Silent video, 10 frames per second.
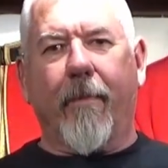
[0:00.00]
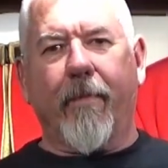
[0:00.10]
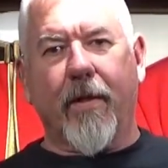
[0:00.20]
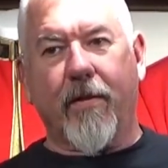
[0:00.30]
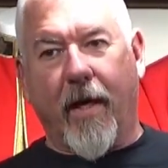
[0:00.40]

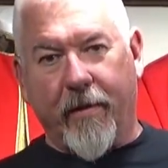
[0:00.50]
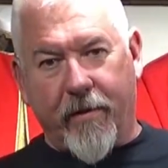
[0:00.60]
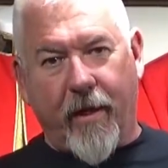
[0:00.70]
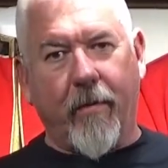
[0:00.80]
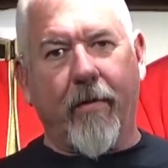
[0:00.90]
is kind of
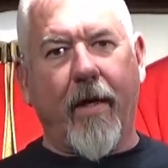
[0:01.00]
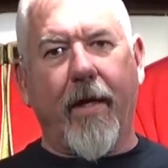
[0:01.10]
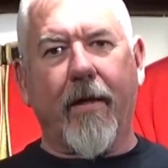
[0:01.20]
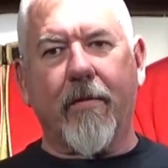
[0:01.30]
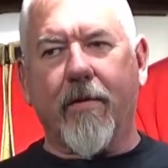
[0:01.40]

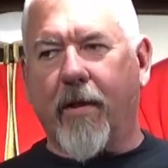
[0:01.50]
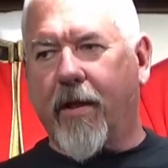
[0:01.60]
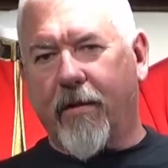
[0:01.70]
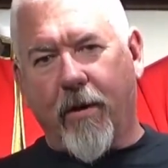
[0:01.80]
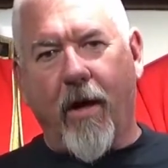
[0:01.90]
segregated so they
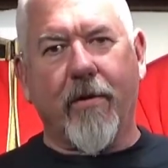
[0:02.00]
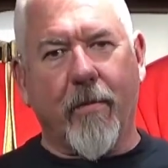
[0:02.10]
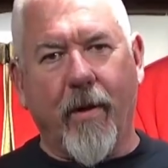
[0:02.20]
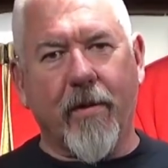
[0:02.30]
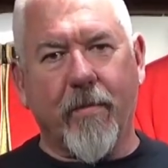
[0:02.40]
could talk
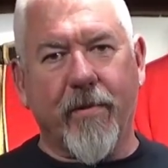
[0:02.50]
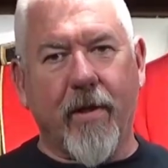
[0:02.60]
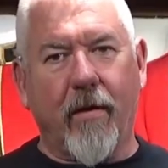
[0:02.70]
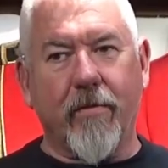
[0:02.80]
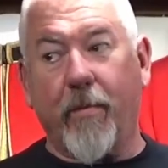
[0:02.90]
amongst
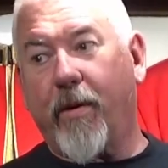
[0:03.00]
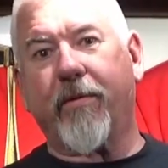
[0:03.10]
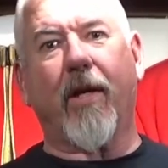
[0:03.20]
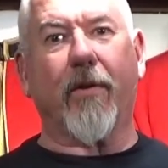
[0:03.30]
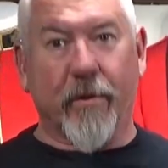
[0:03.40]
themselves about
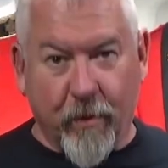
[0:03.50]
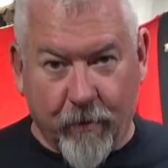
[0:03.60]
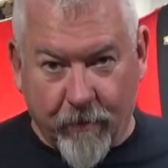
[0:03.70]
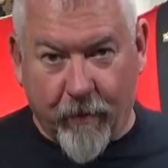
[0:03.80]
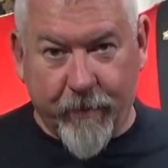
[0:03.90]
the other two
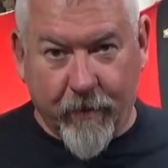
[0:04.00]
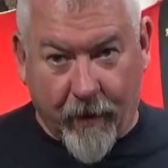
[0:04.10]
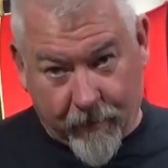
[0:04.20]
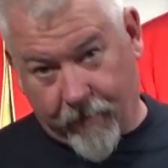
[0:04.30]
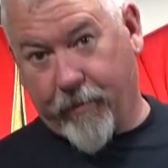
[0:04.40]
groups.
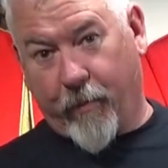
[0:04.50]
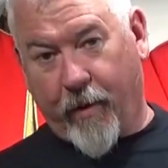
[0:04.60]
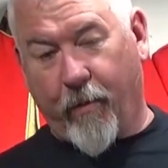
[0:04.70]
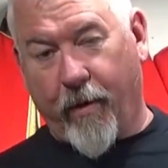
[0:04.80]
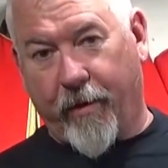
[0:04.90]
That's just the way
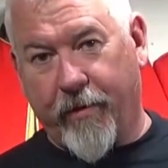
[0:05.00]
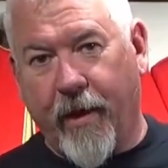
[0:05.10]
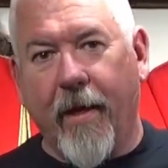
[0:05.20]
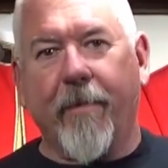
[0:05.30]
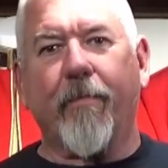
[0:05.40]
it works.
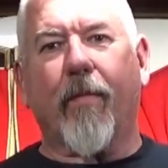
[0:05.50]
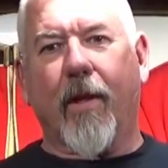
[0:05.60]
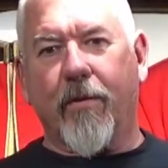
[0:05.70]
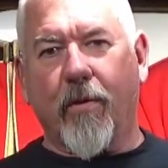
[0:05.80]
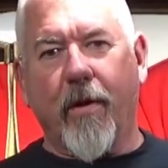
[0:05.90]

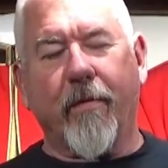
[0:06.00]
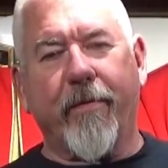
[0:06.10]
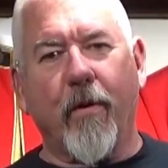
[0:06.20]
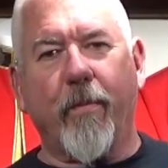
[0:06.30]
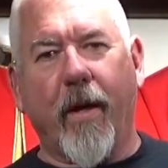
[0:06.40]
Enjoy a
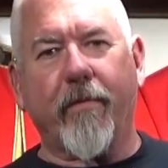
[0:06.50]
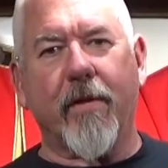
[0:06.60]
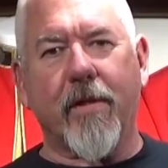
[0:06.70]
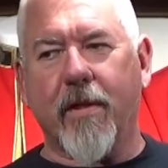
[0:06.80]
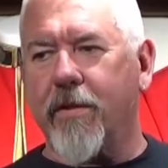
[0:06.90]
few
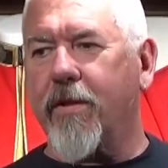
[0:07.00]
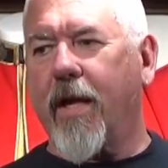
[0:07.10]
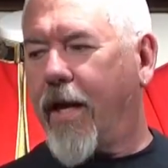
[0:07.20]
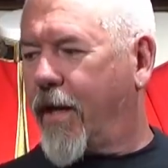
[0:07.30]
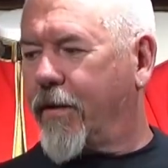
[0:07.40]
beverages
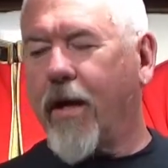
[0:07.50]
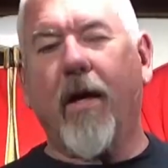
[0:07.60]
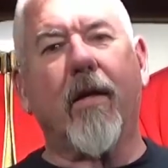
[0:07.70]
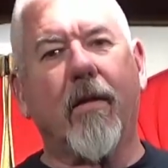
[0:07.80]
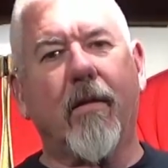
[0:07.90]
and
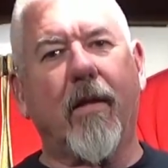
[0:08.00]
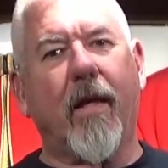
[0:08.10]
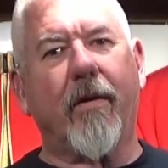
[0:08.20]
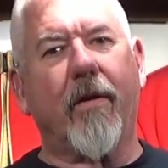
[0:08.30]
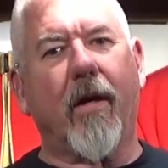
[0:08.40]

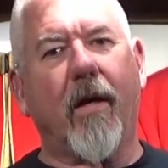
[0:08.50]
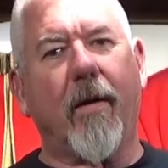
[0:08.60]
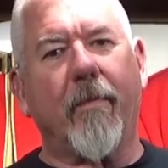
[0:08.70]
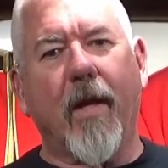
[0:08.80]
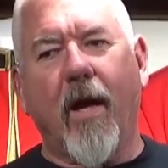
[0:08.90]

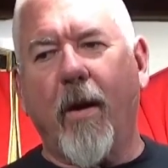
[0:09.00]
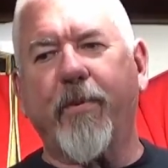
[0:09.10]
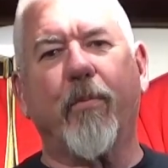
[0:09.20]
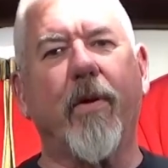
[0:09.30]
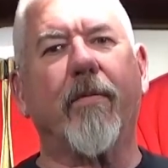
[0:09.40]
help
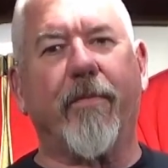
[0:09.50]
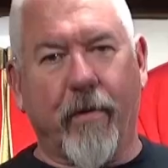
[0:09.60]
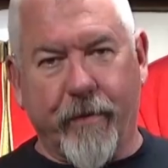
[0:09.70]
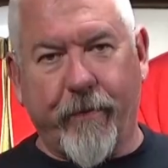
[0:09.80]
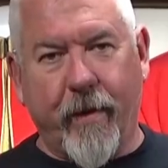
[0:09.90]
to
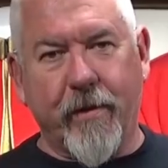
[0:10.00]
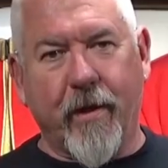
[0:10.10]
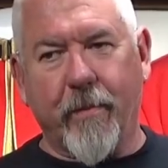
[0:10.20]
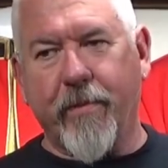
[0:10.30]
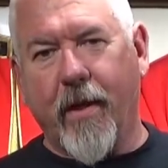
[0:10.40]
reinforce
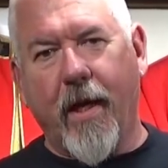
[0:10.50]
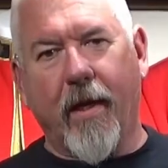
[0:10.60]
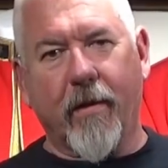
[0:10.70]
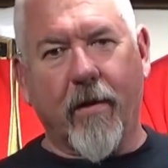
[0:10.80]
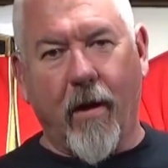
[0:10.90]
friendships
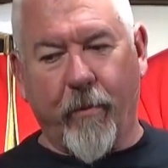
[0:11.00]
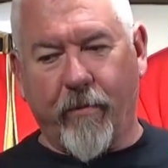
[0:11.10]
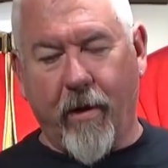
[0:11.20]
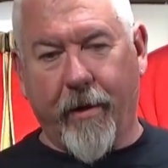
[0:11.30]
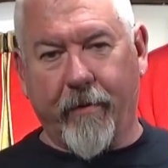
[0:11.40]
and
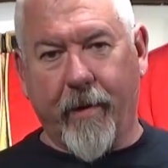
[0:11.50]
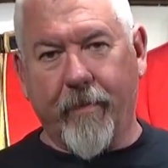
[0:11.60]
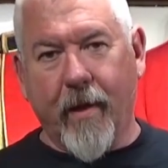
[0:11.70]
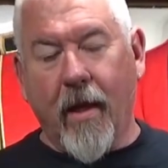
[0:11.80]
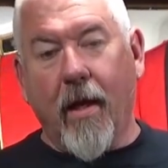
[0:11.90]
camaraderie.
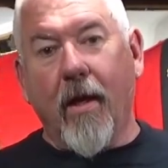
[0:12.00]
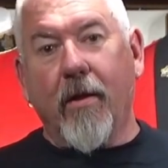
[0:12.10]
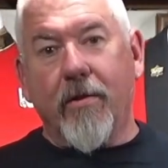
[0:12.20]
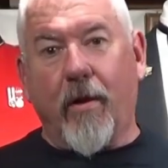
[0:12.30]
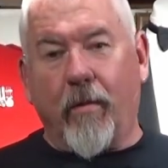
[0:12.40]

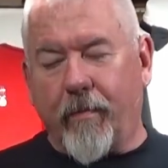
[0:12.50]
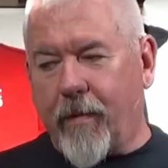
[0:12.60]
So